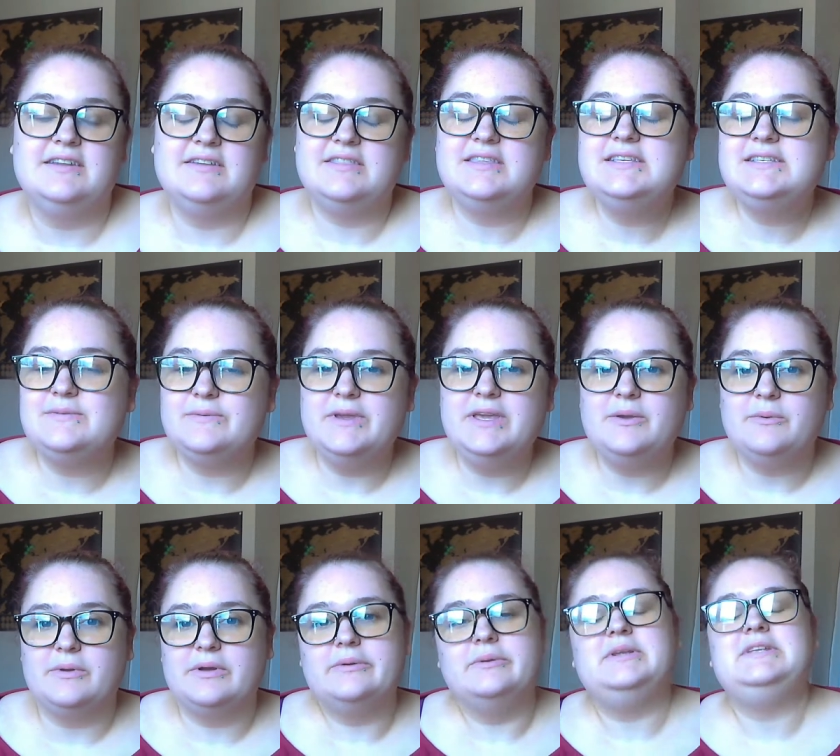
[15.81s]
Now this
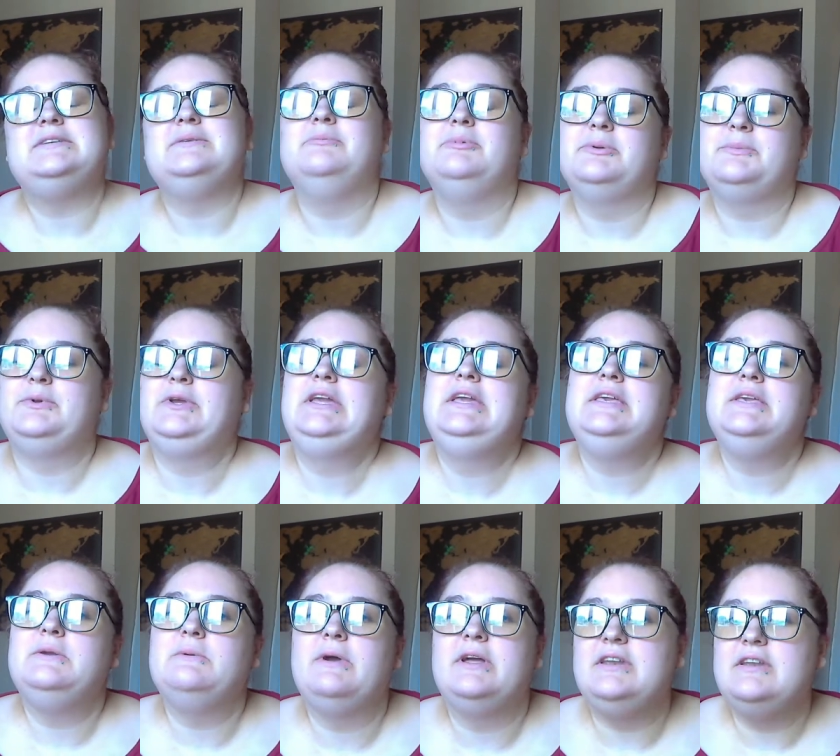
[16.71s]
week we're going to be bringing
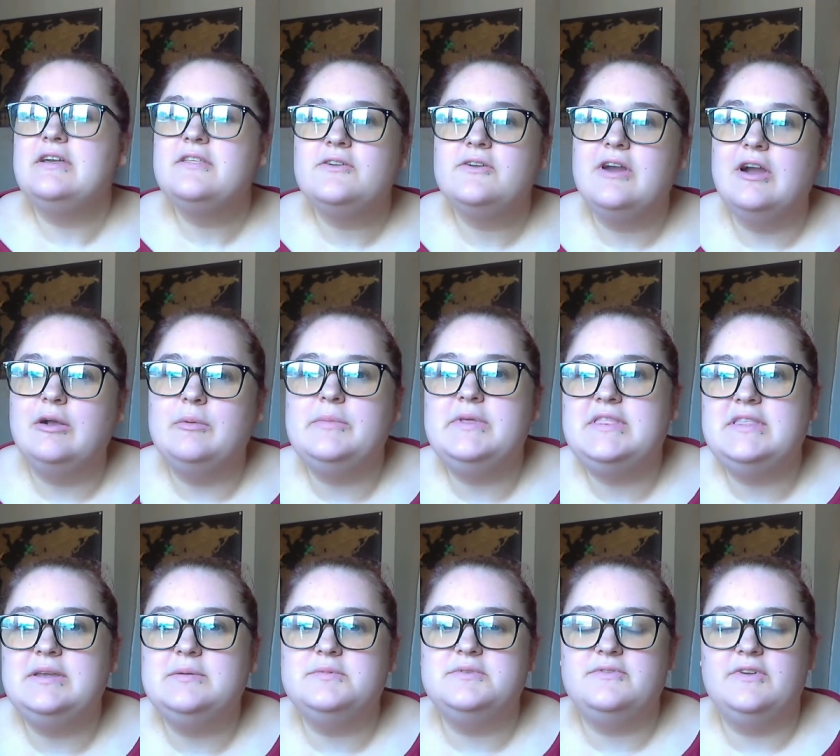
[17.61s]
you another helmet
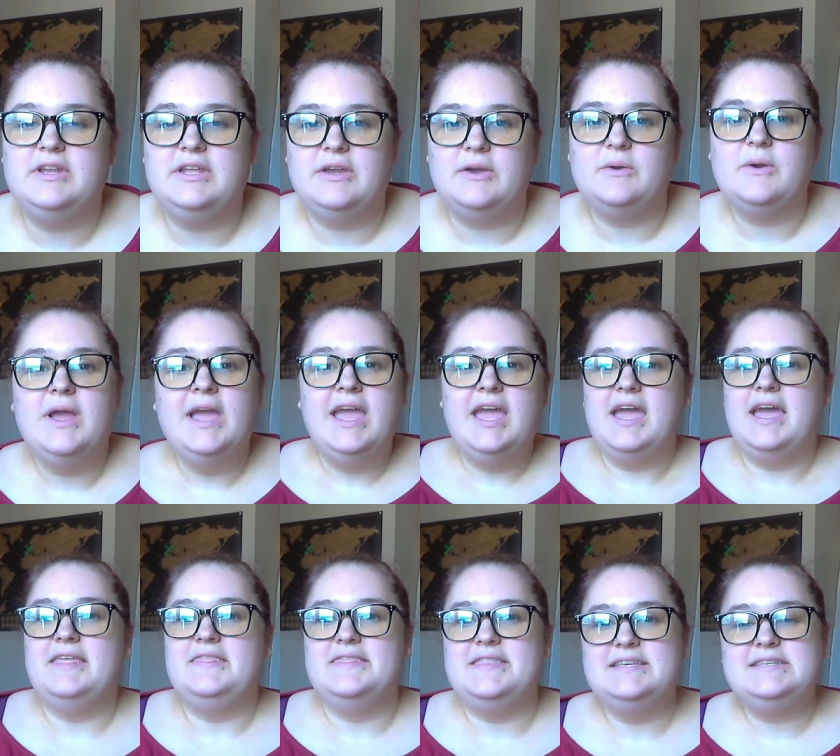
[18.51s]
themed video
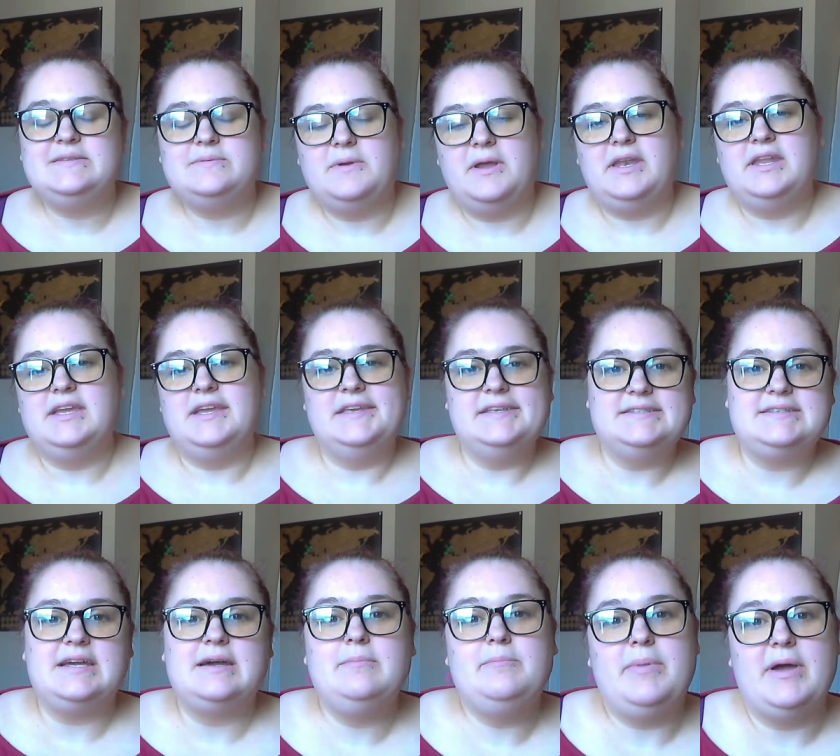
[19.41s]
and this one
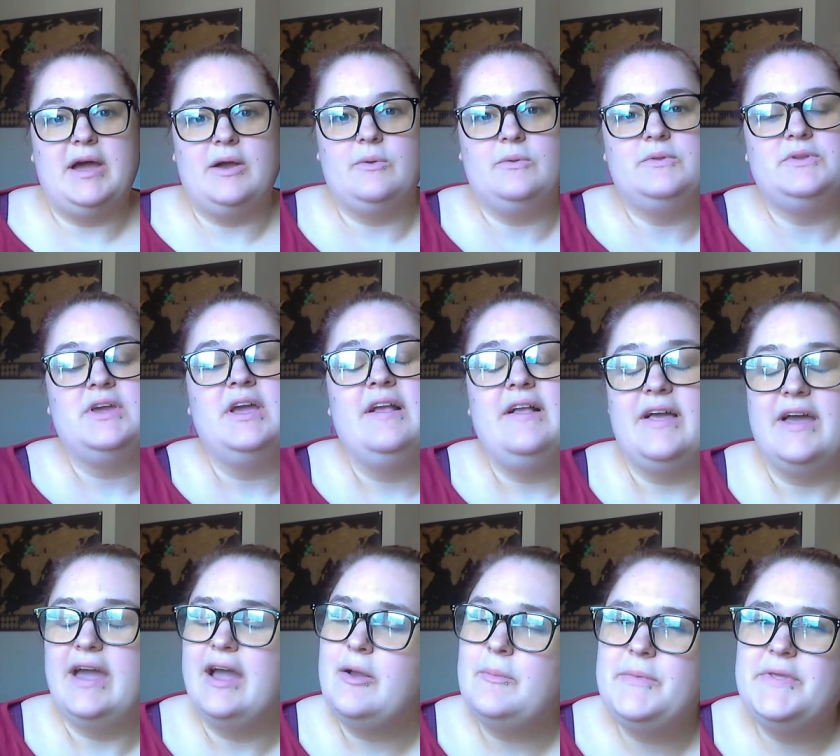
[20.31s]
is about
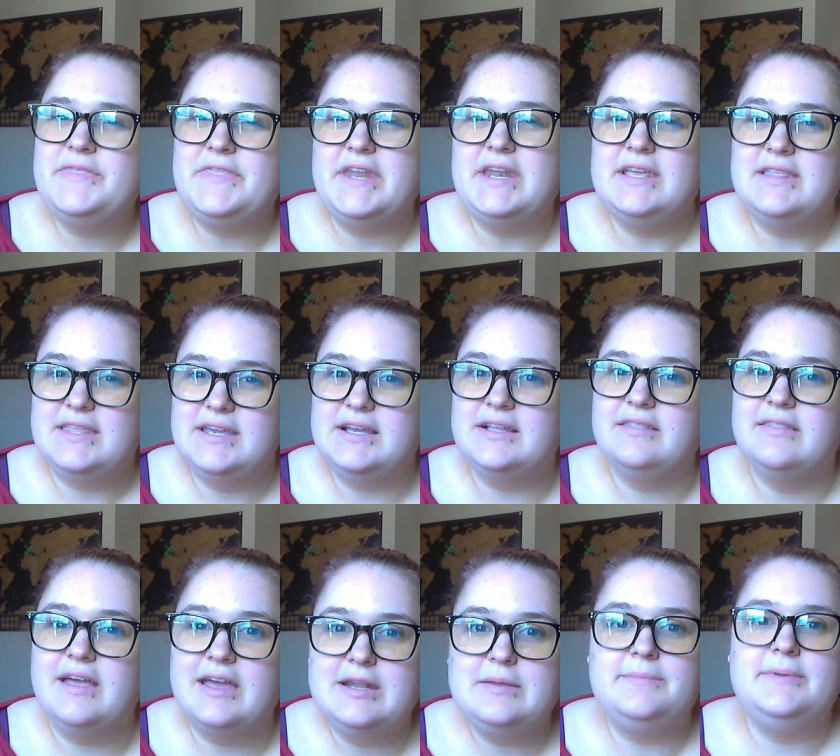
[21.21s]
a helmet that I think a
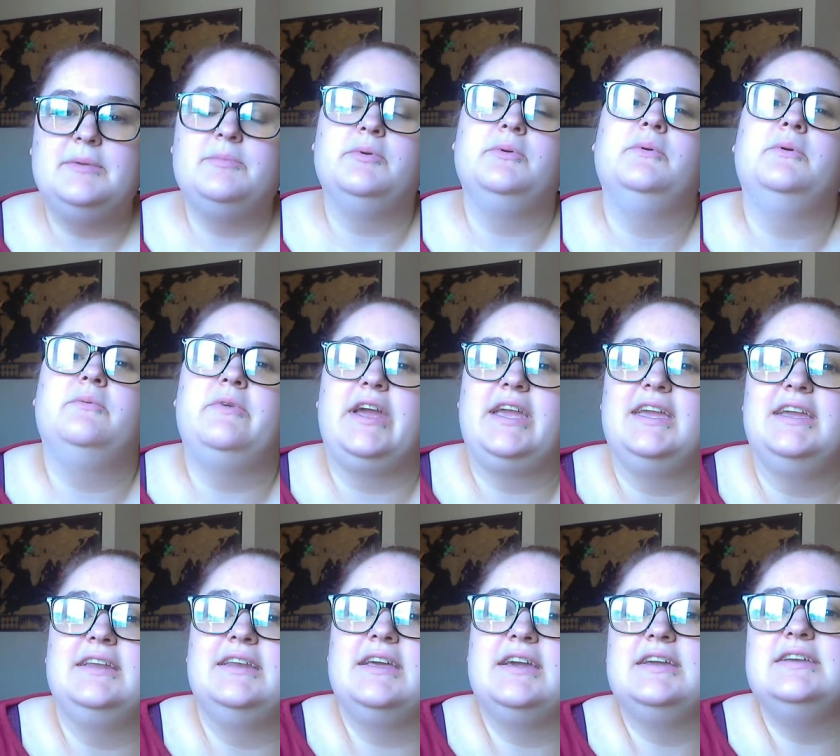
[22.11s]
lot of people will
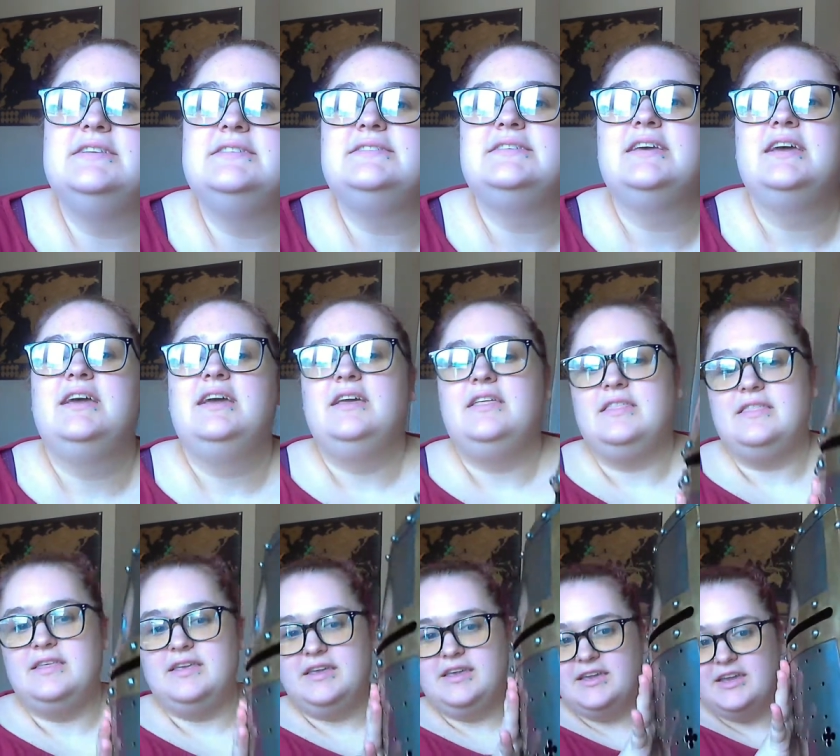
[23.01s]
recognize,
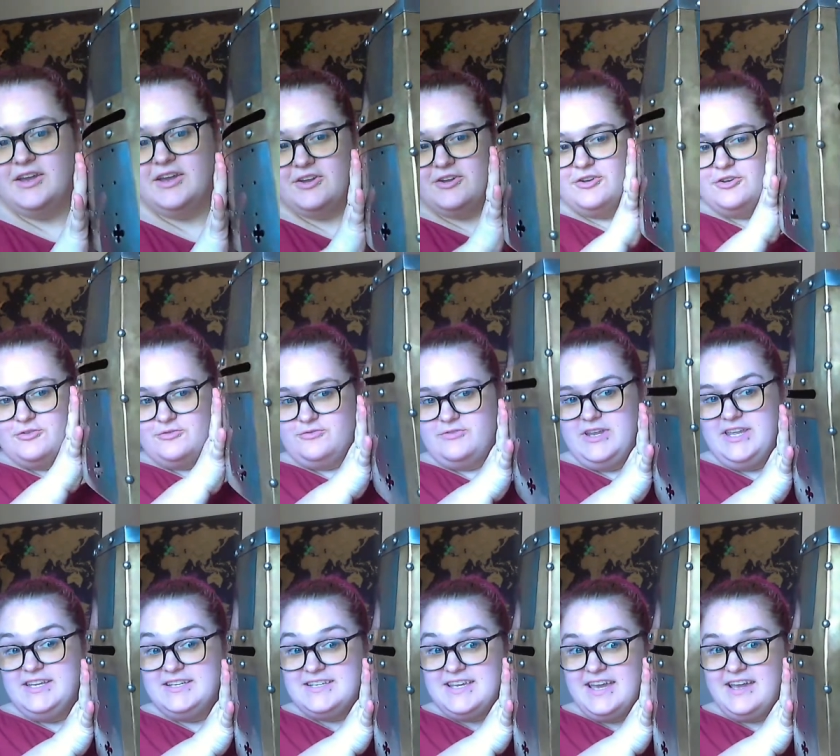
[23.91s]
the
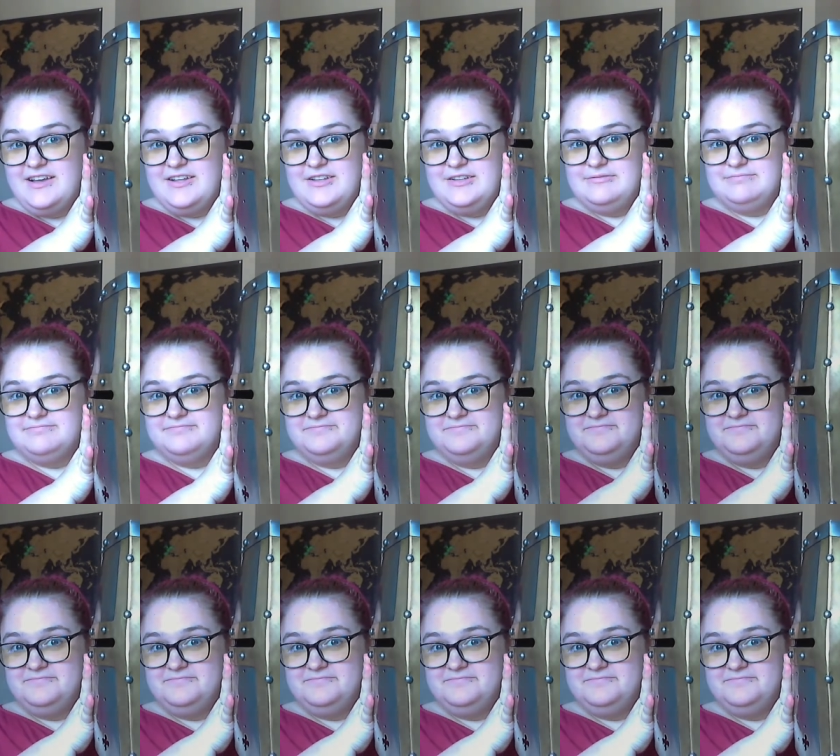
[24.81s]
Great Helm.